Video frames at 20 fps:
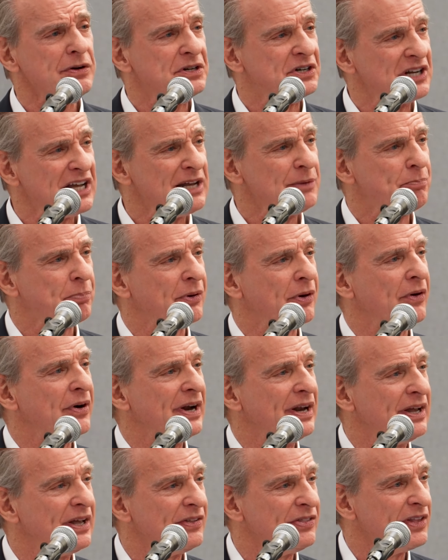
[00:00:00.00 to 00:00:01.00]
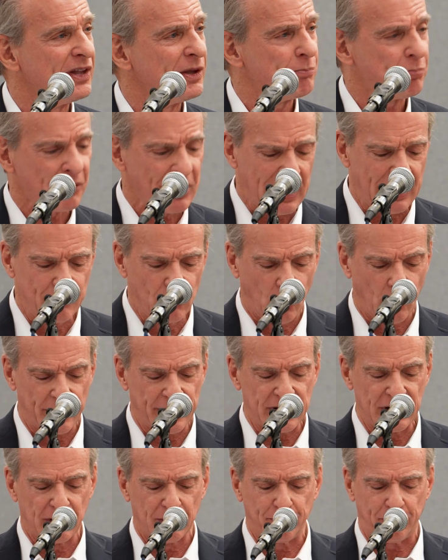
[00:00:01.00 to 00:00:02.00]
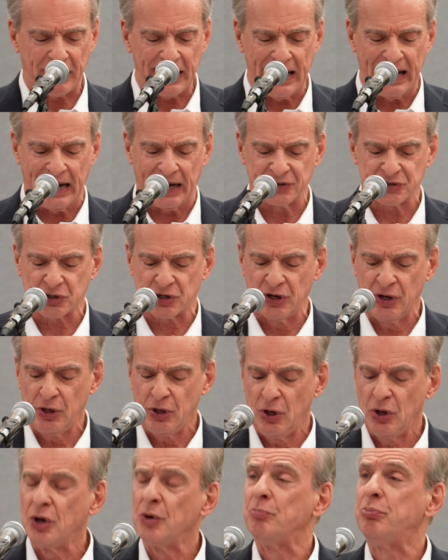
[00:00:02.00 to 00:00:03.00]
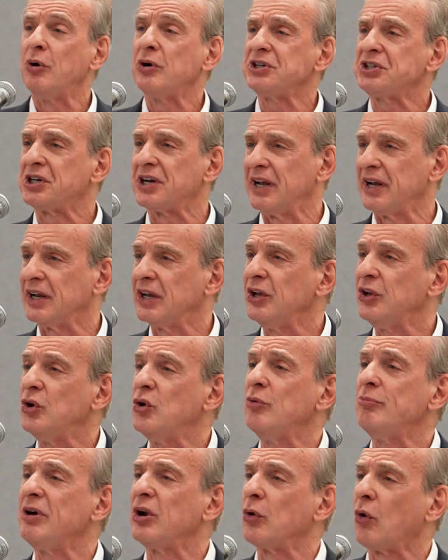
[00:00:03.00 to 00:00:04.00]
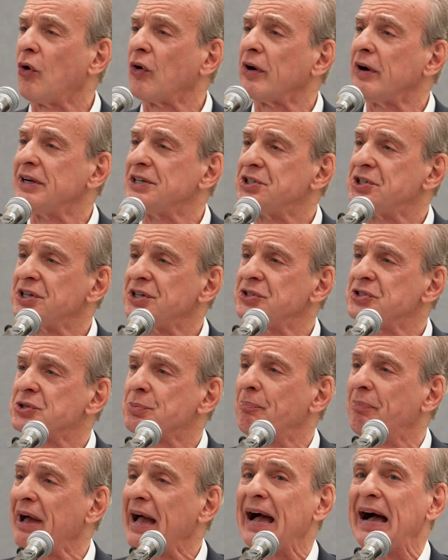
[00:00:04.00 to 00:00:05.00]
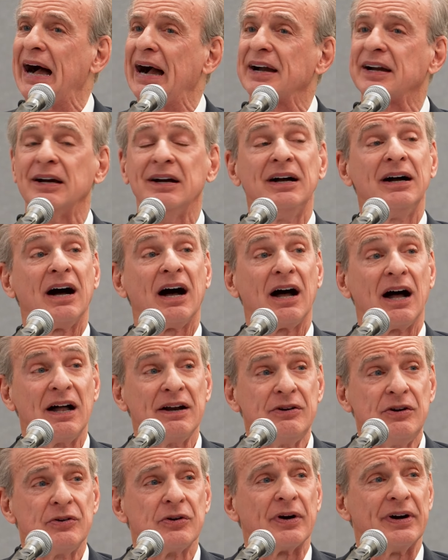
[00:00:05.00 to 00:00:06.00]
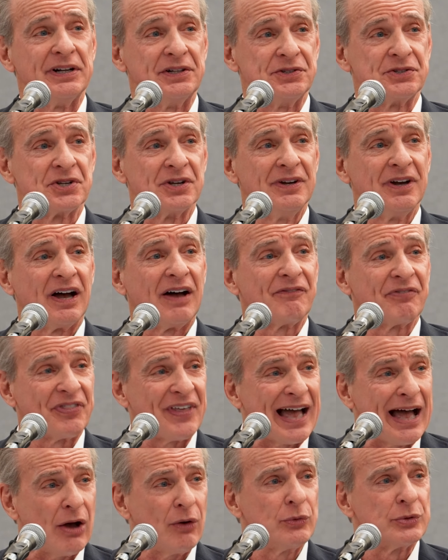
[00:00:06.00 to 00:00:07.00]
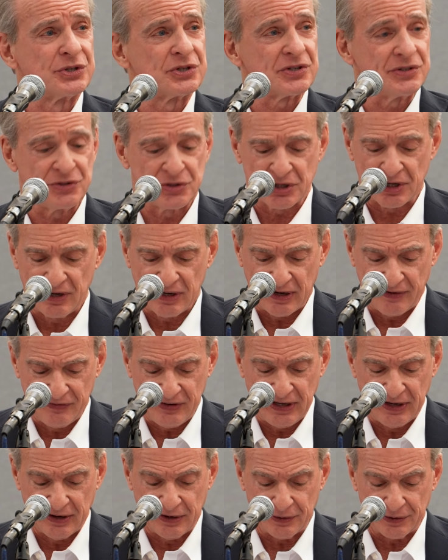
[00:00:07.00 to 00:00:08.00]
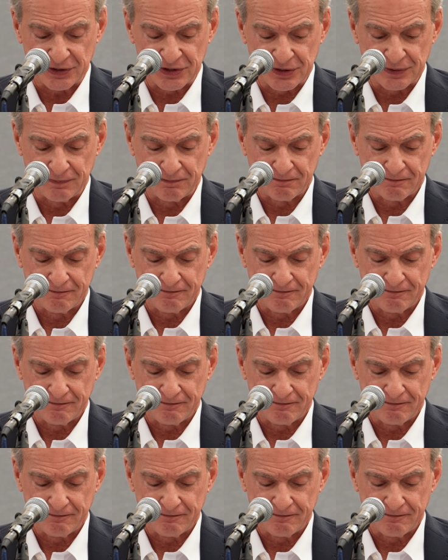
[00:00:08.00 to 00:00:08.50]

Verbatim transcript: deeper in the primordial past, pushing human origins back hundreds of thousands of years.